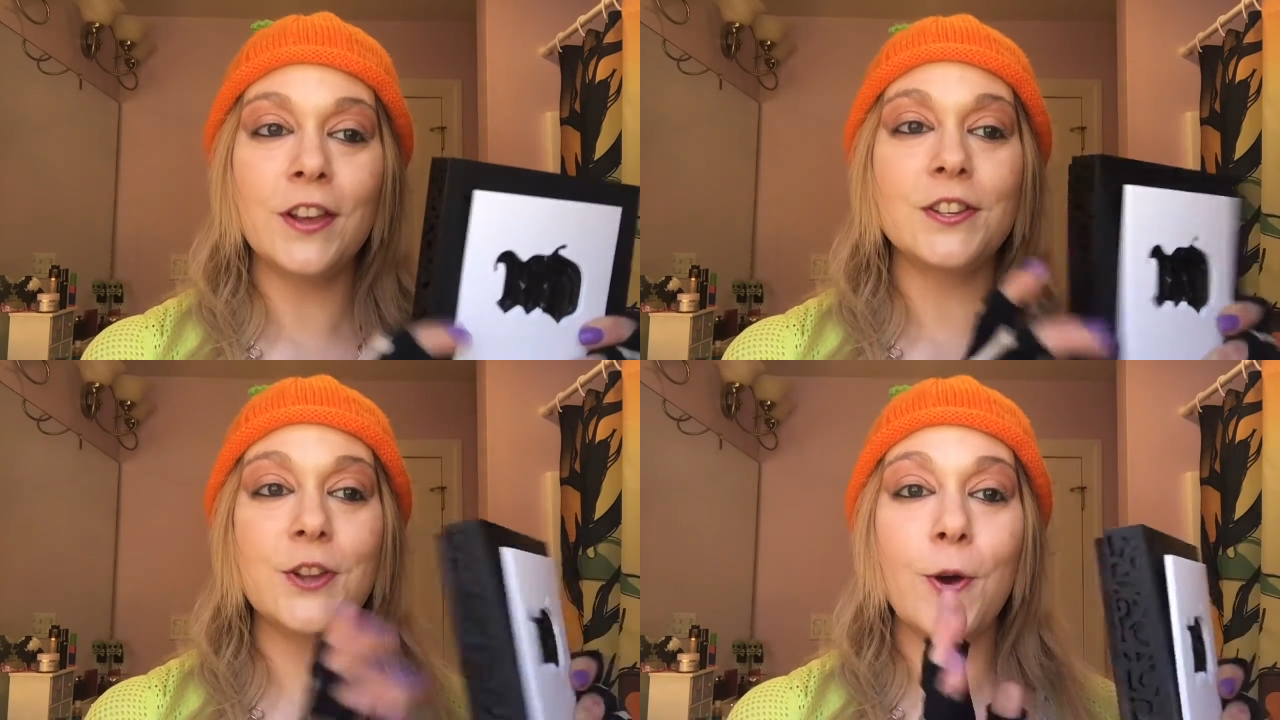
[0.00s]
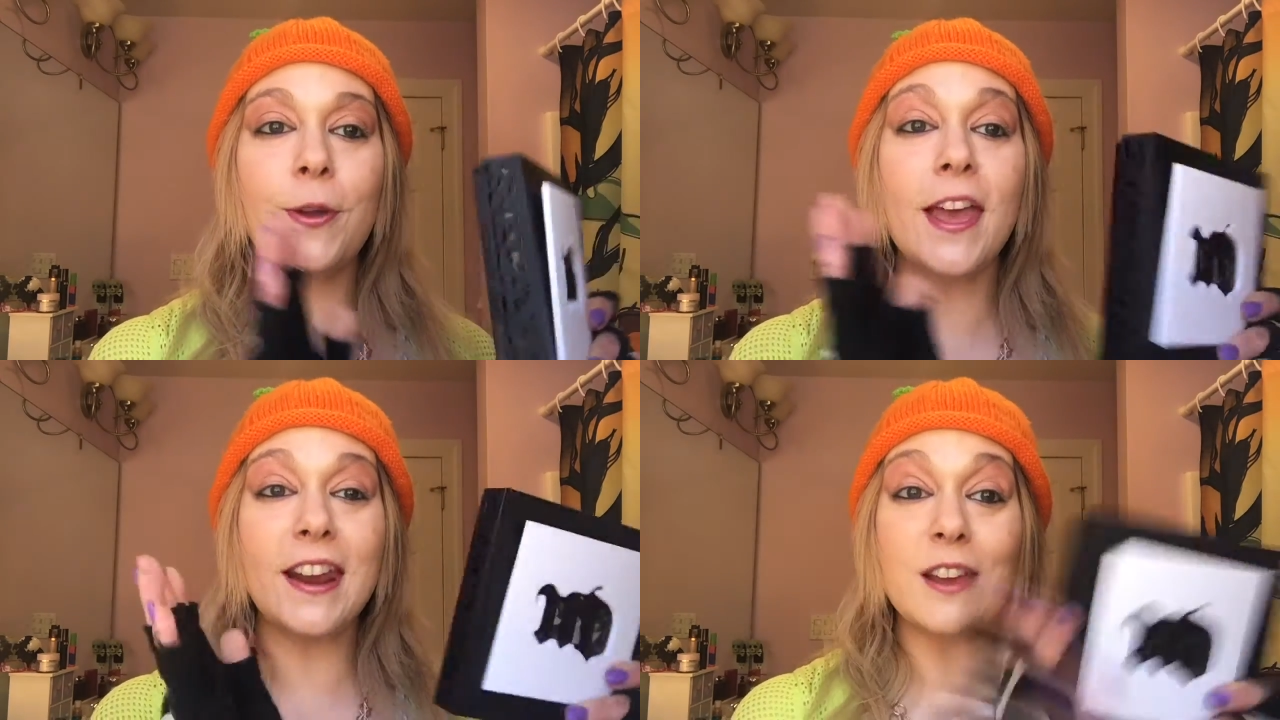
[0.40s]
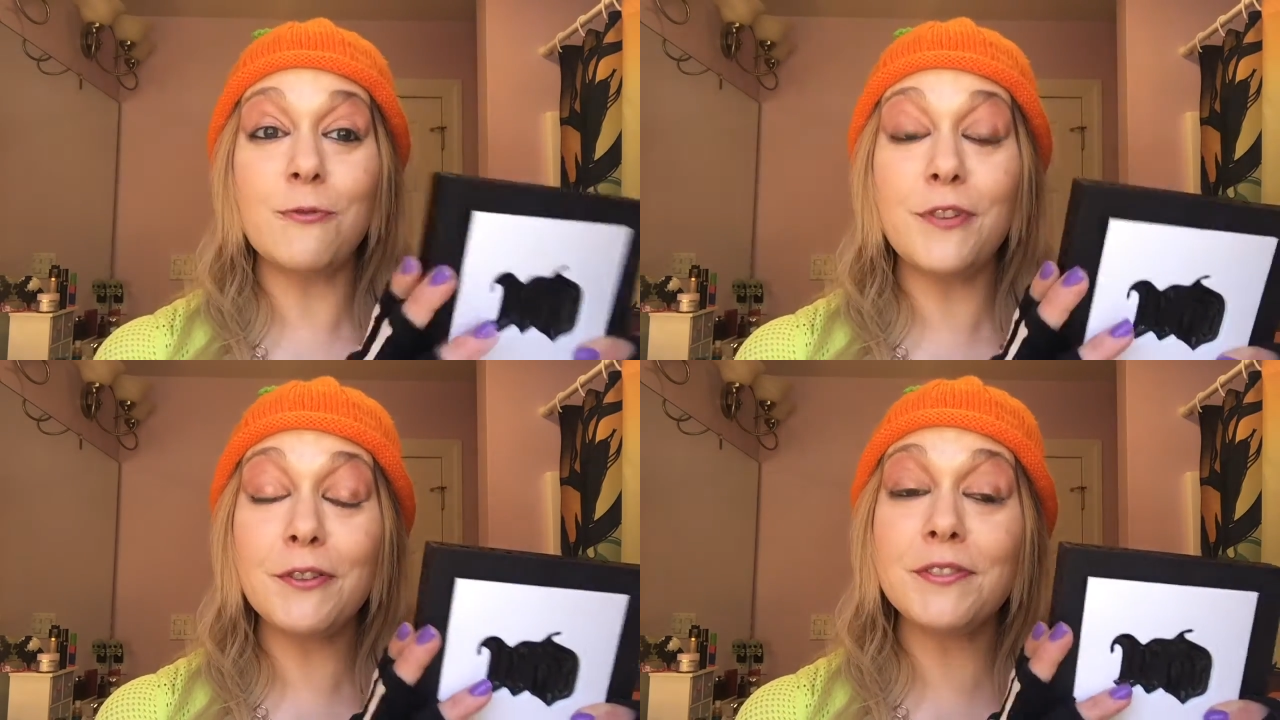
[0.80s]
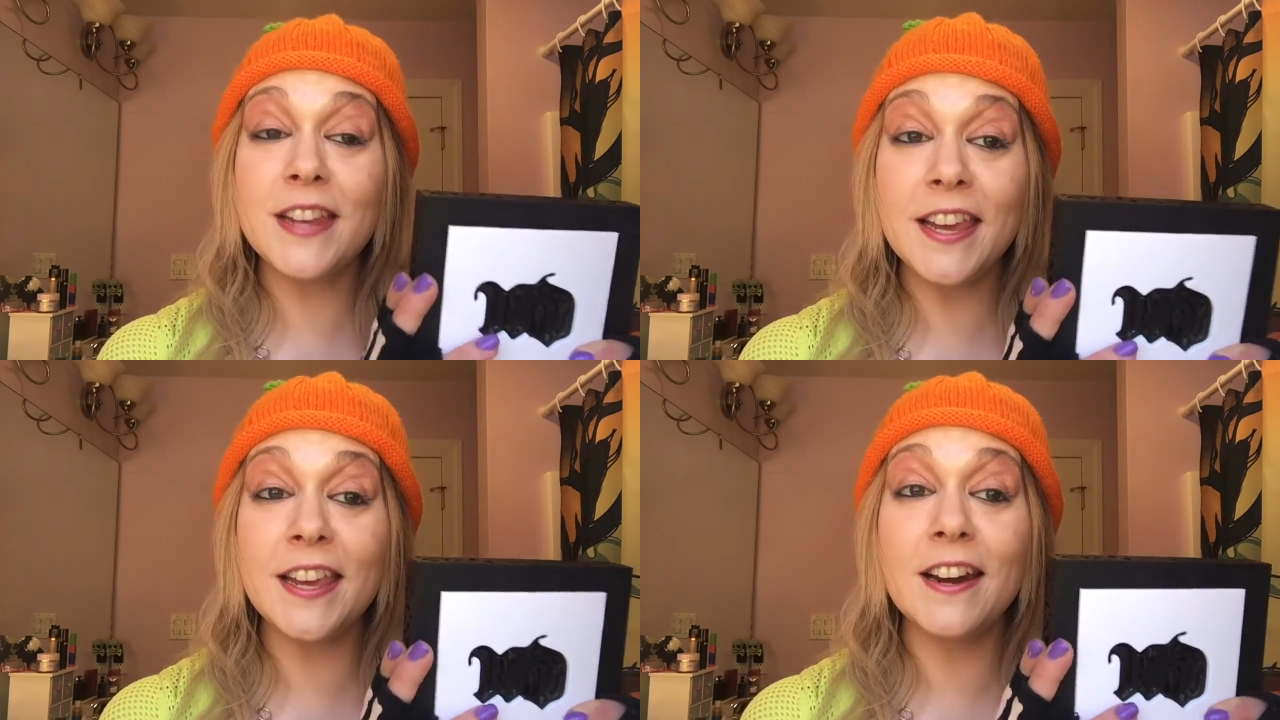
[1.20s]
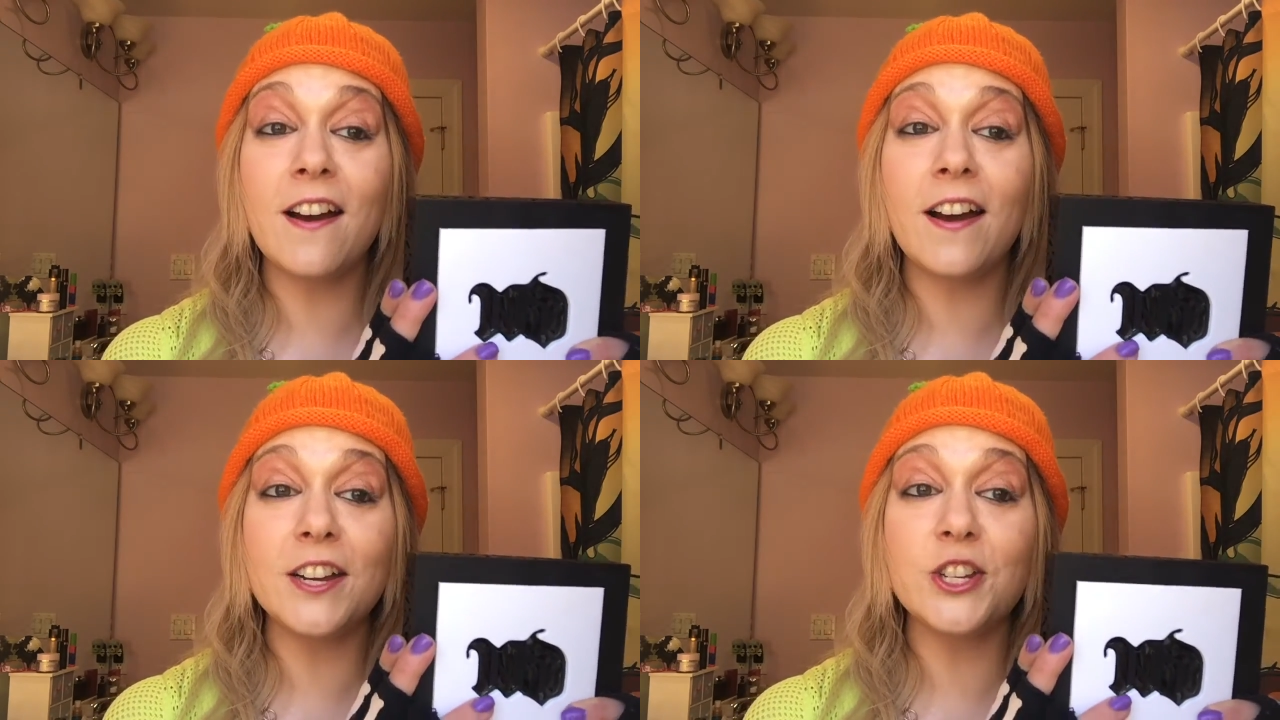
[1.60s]
So getting 15
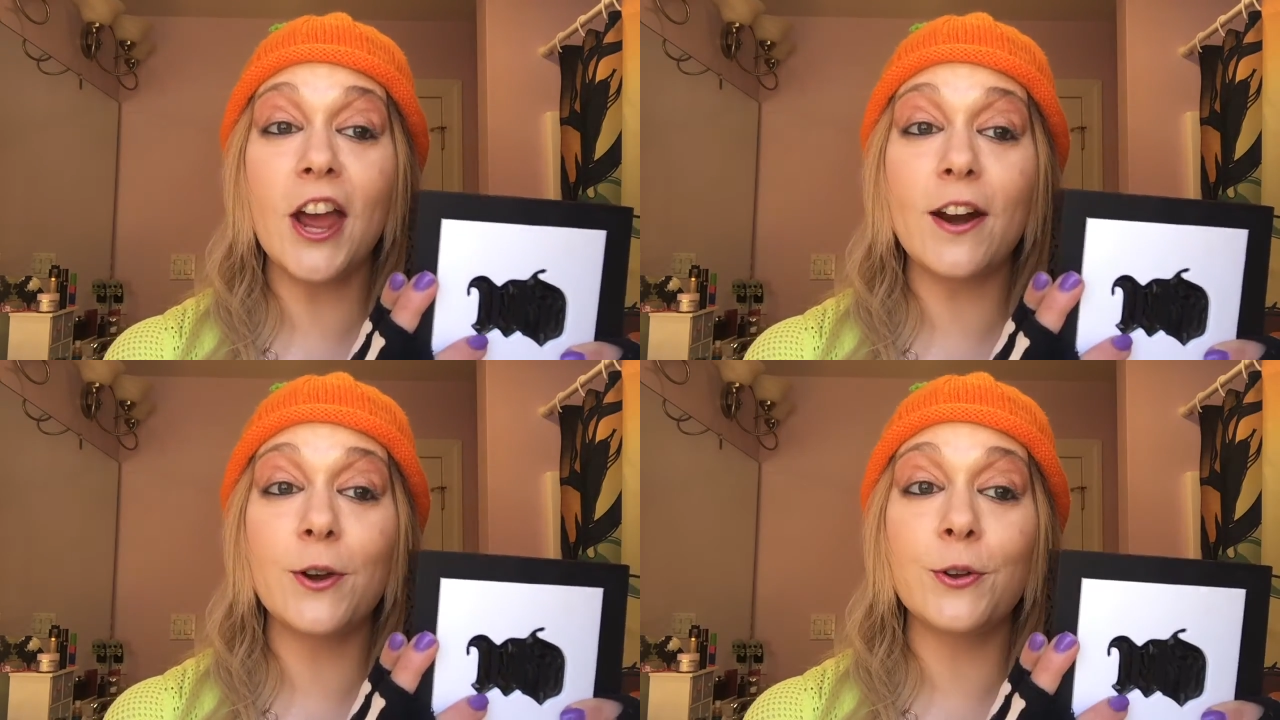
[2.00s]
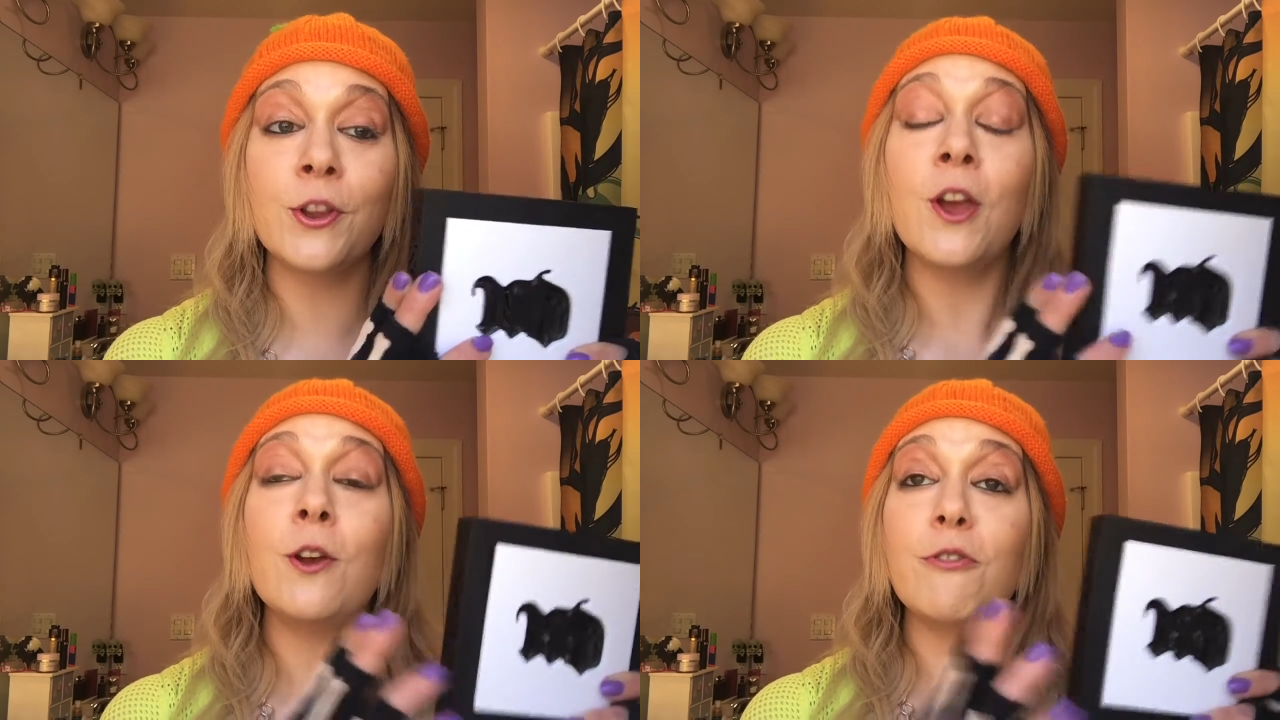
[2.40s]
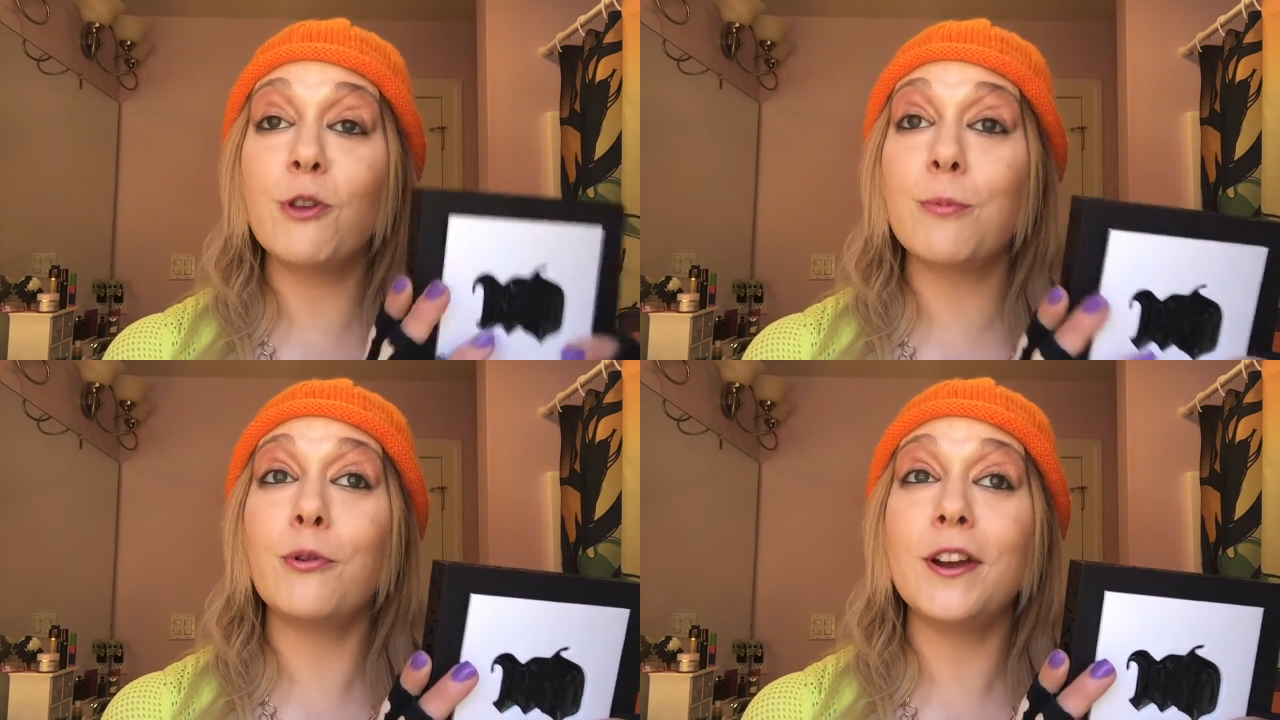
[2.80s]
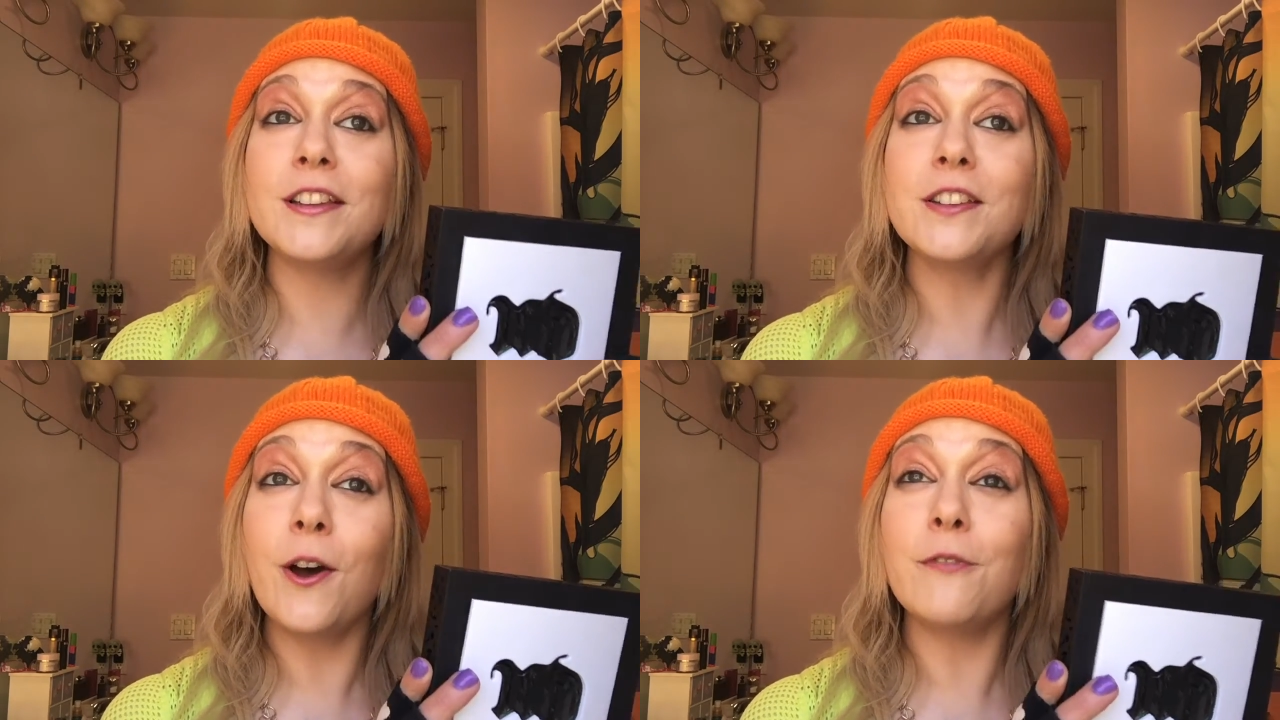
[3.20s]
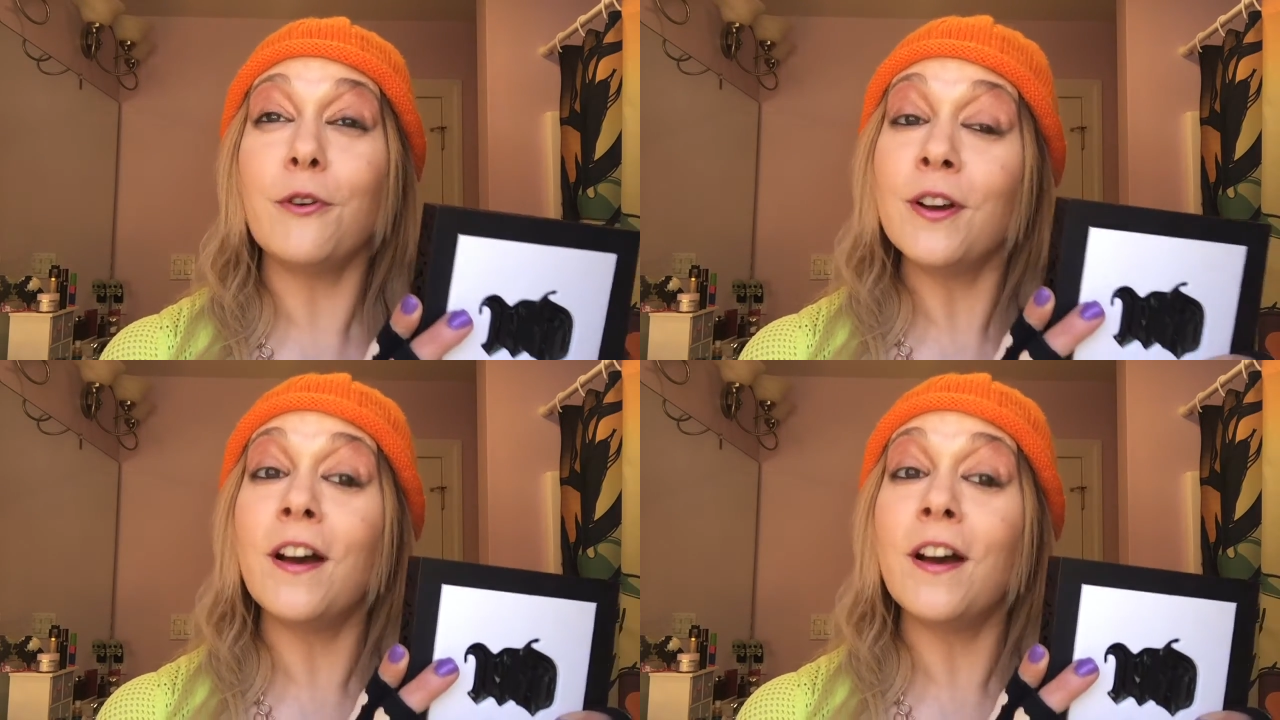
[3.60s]
eyeshadows for the price of